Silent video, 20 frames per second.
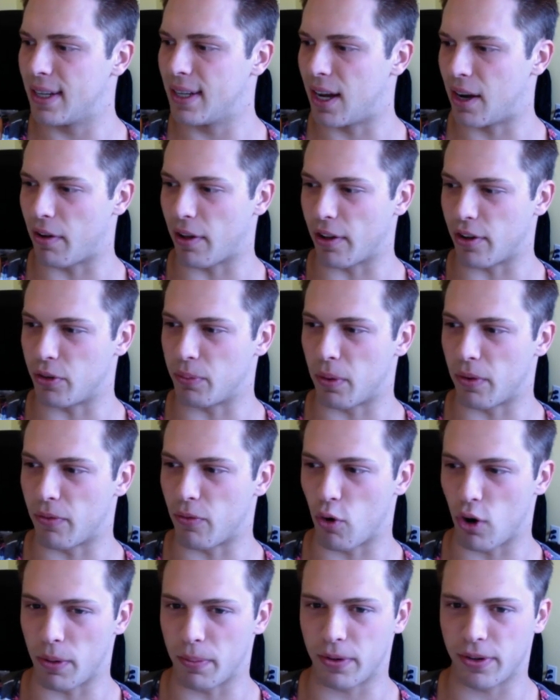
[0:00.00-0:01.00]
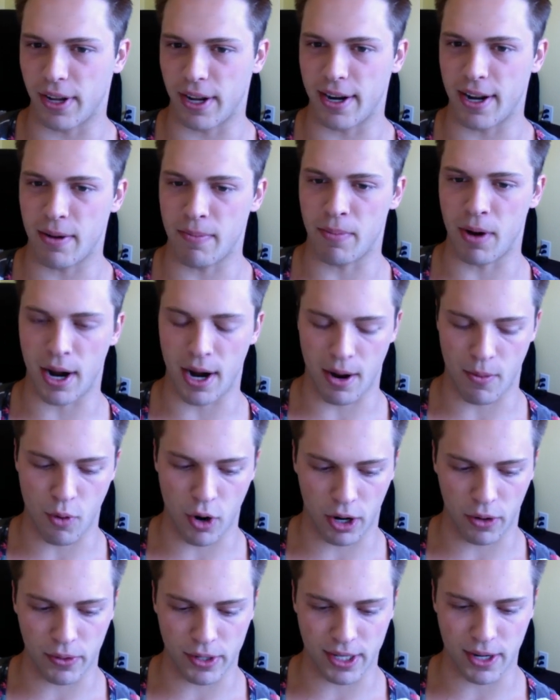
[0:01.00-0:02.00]
I'd rather just put 40% down, but I'm
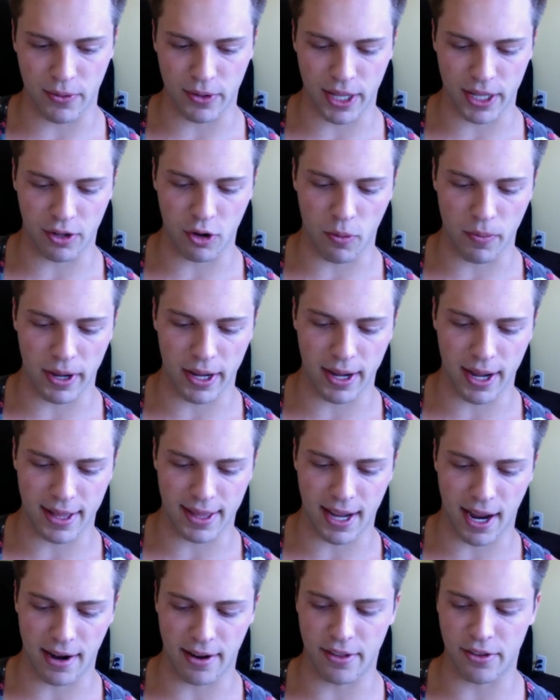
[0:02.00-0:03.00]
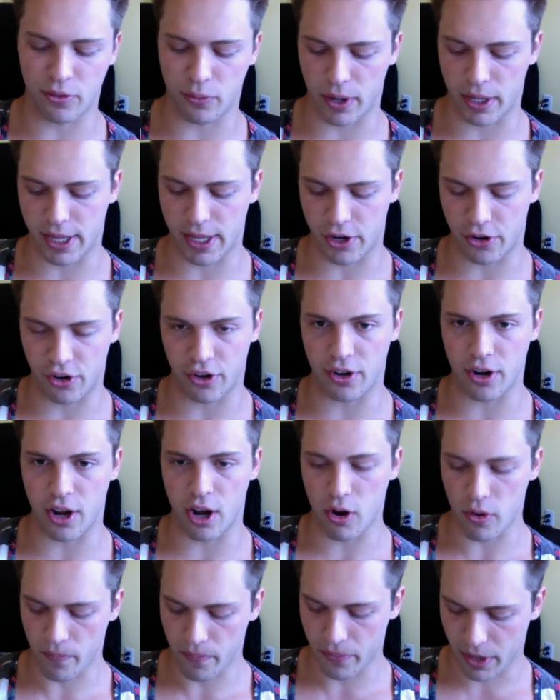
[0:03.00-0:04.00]
working with someone that told me at the end of this week they should
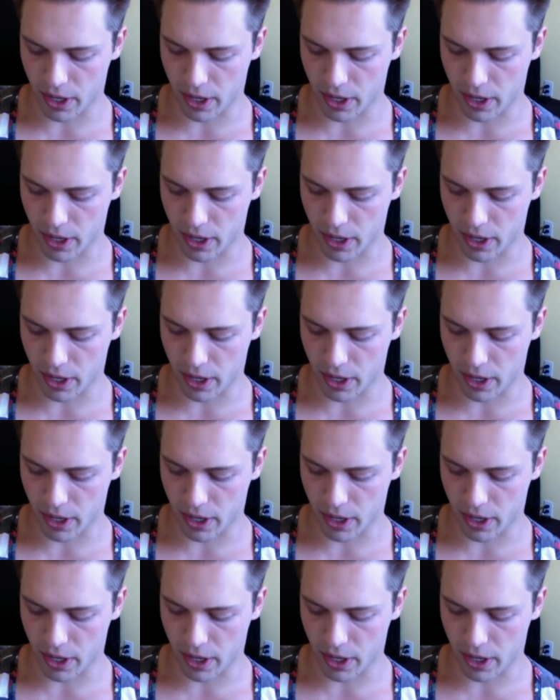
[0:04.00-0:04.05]
know